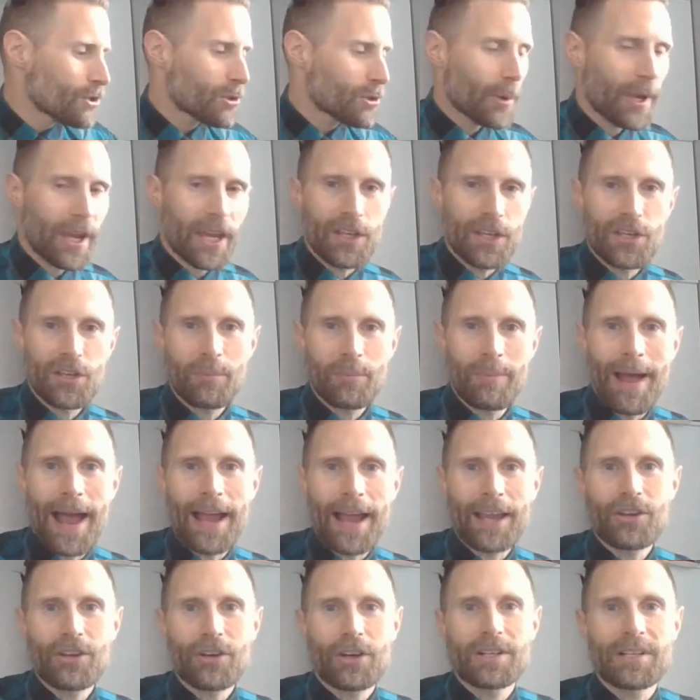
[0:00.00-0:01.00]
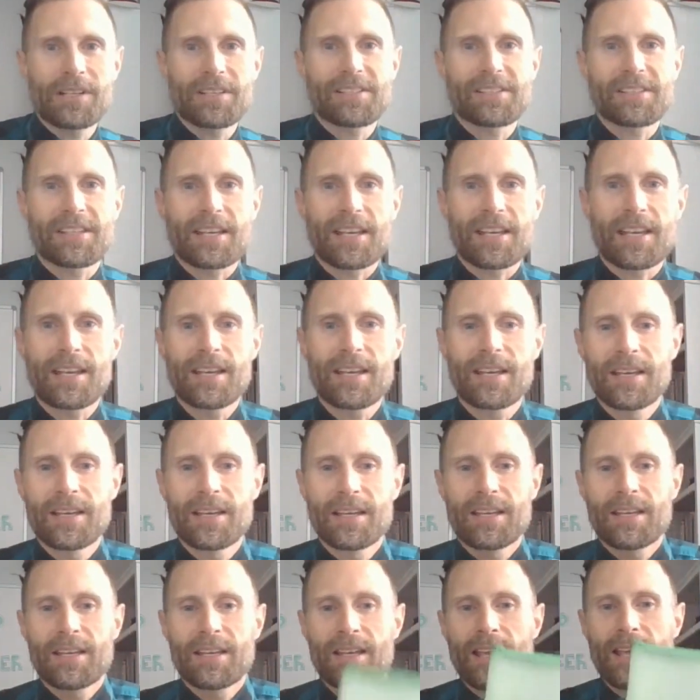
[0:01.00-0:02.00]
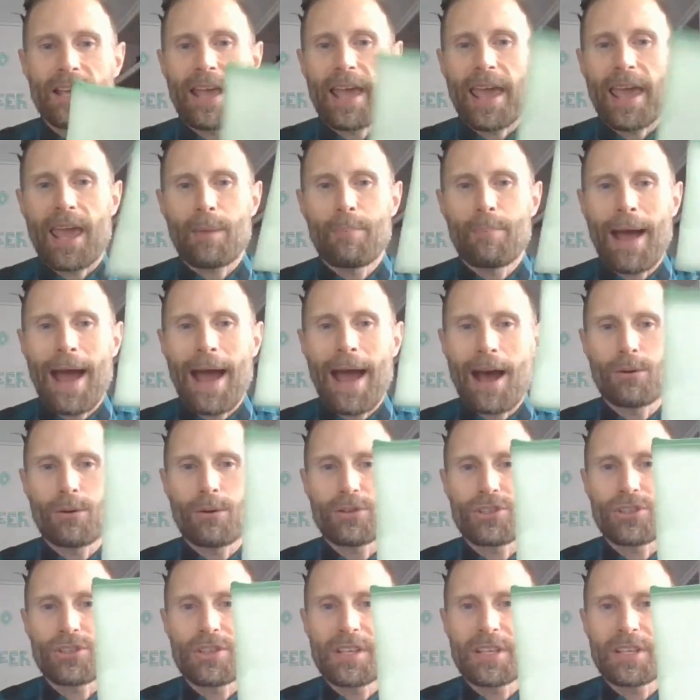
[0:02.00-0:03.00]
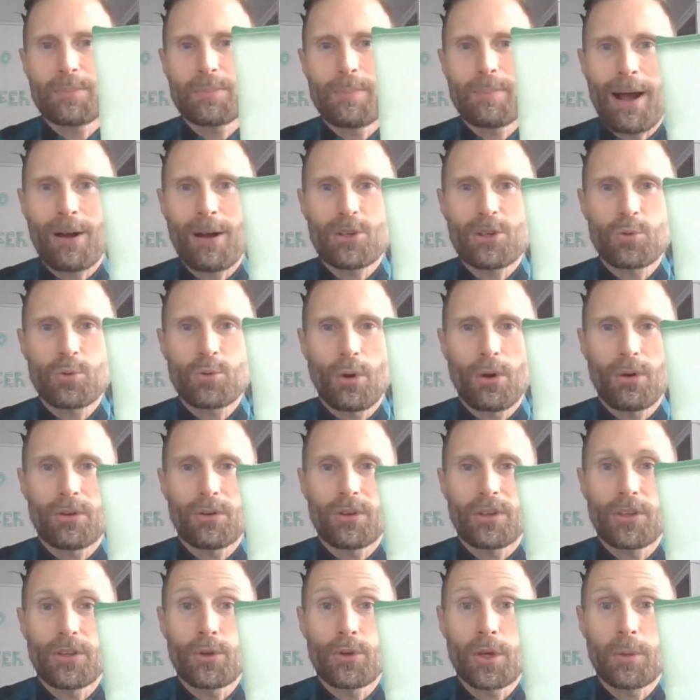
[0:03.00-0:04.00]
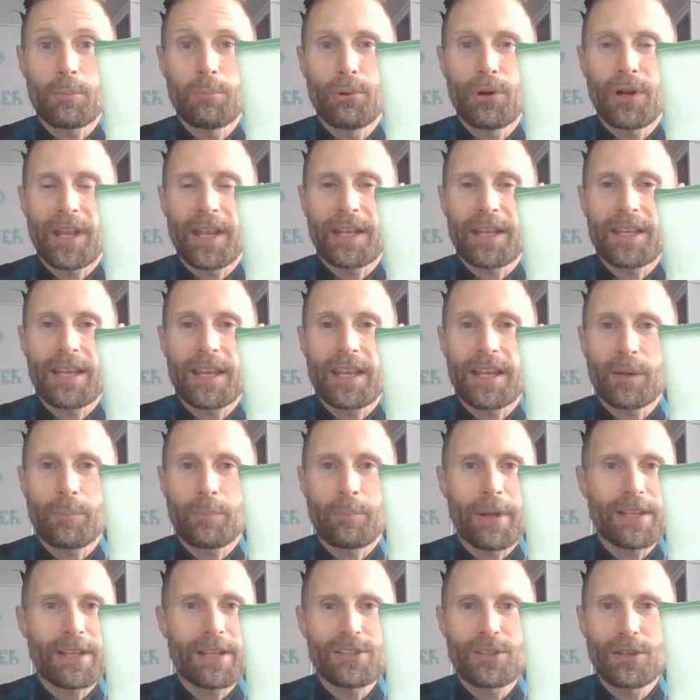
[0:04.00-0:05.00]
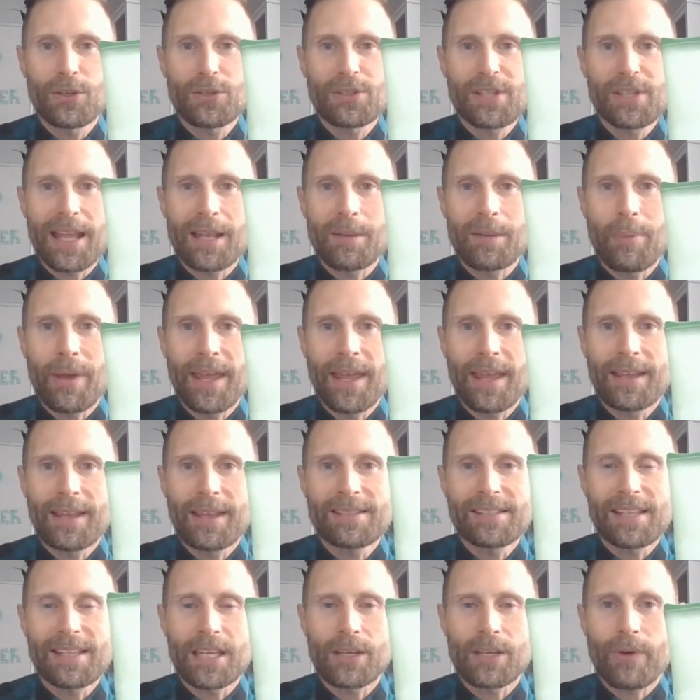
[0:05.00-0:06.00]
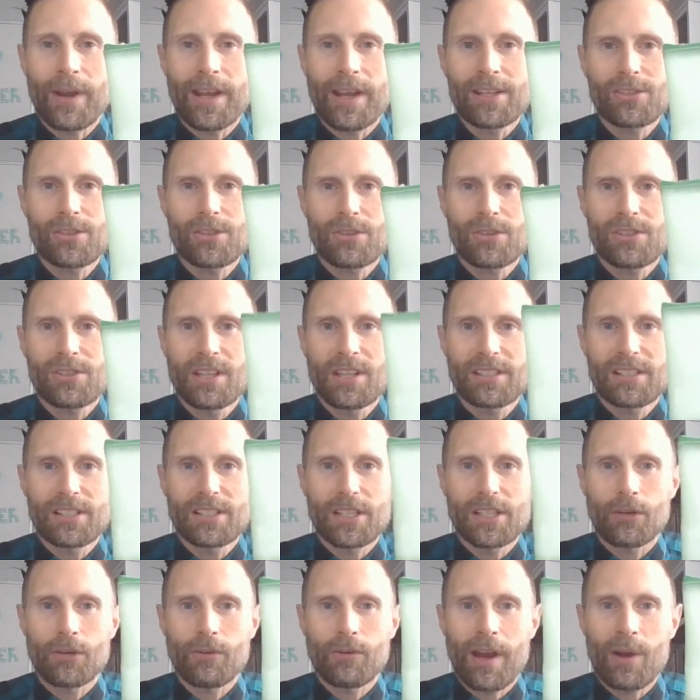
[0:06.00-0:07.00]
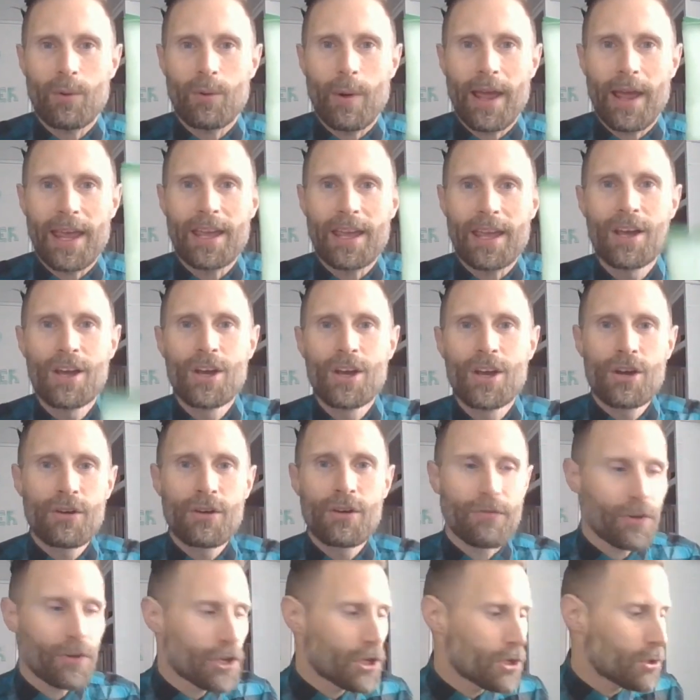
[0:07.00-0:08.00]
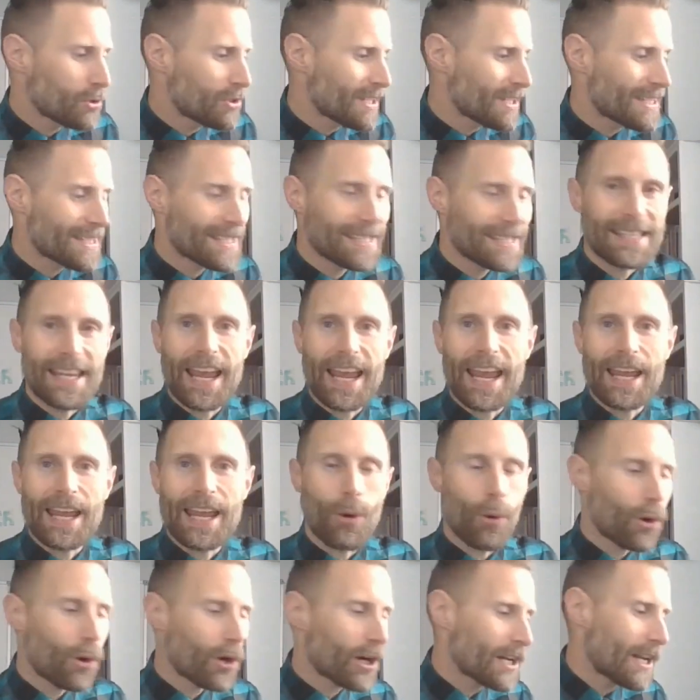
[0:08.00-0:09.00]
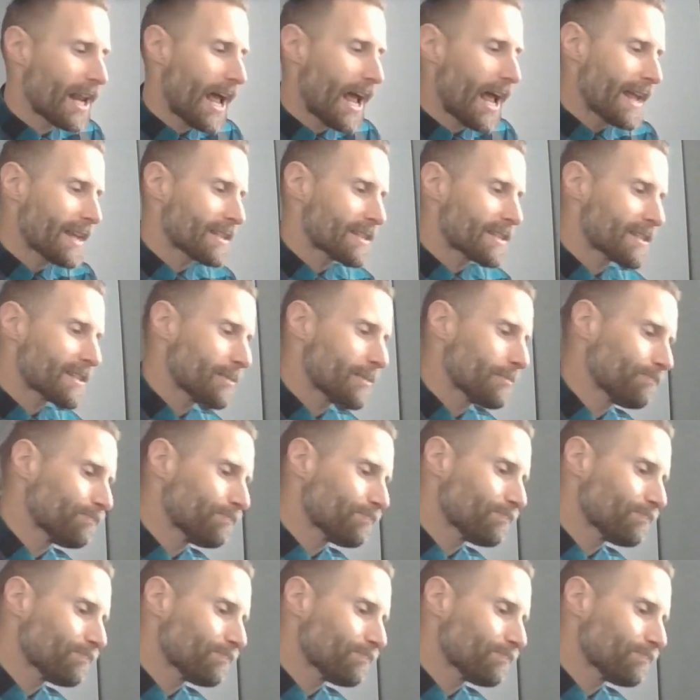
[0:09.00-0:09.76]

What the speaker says: So in your bag, you're going to see a pouch. This pouch, you can put in here pencils and pens and erasers. This is a great way for you to stay organized.